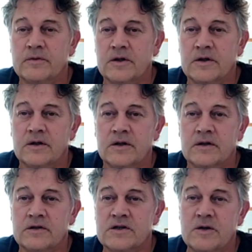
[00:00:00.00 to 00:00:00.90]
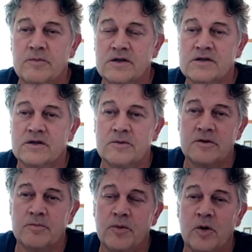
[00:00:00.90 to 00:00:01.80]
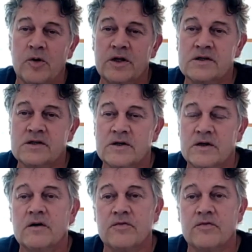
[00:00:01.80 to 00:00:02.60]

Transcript: the ski boats that deployed us.